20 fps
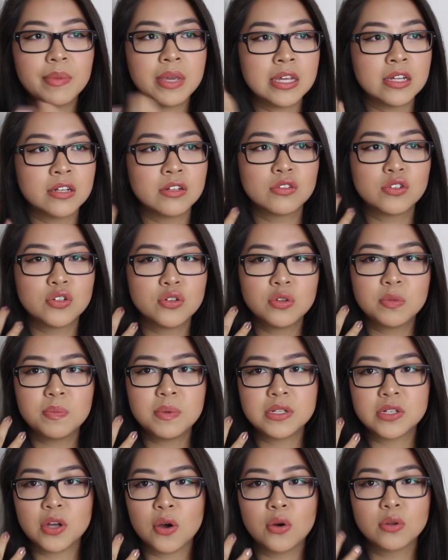I mean, truth
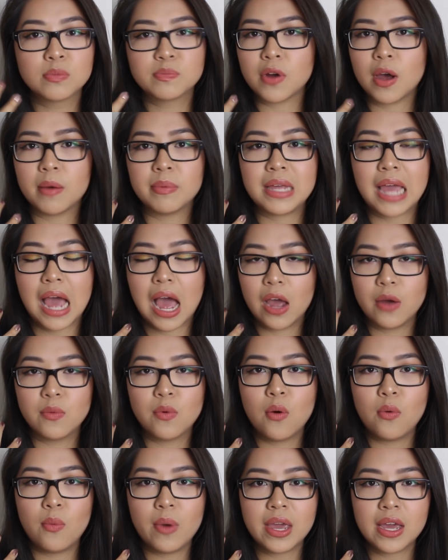be told, probably I
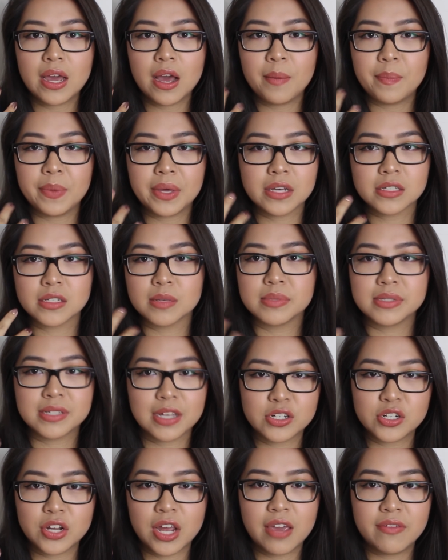won't wake up because I'm
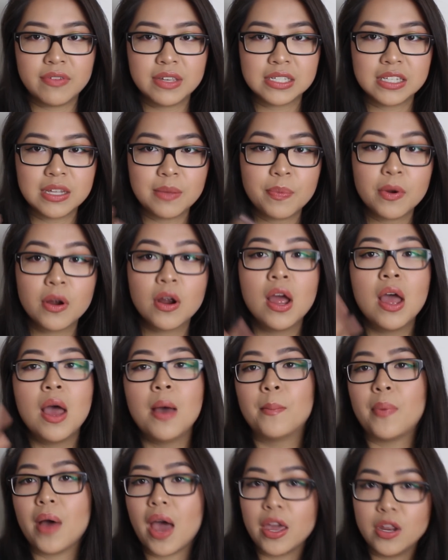such a heavy sleeper,
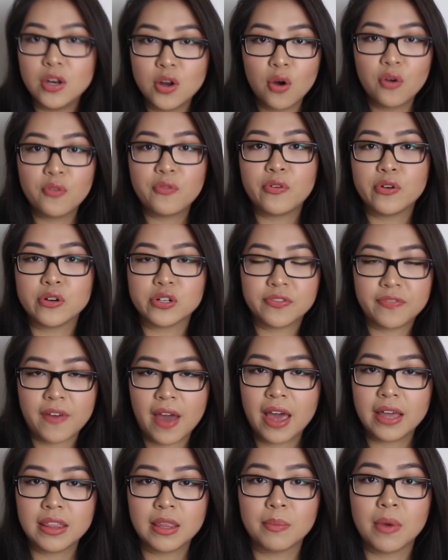but I know for a
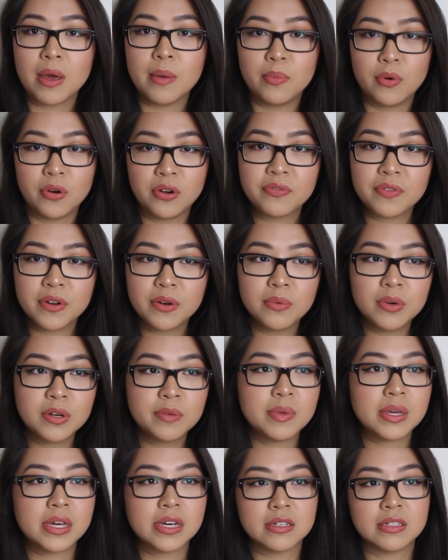fact that my boyfriend
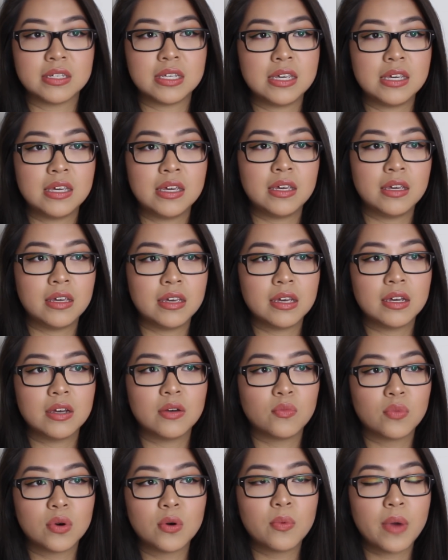will because he
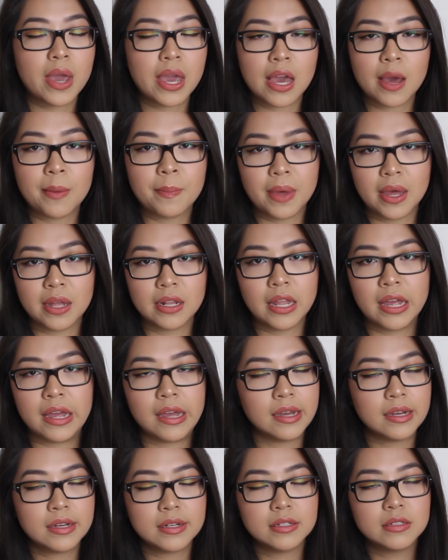will wake up at
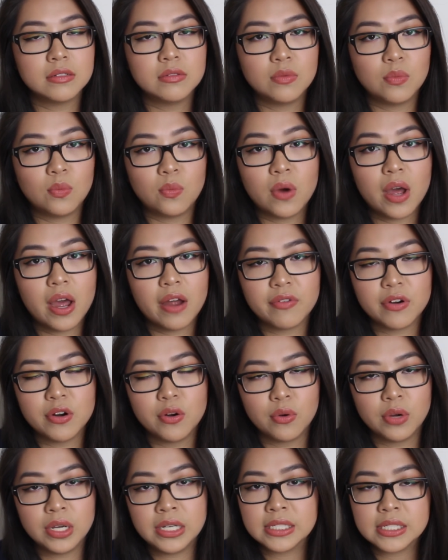like
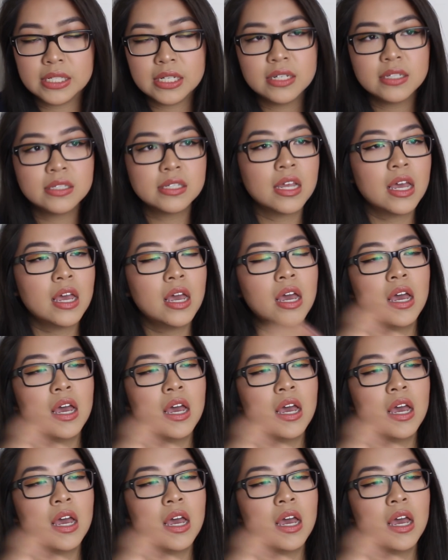whatever noise is.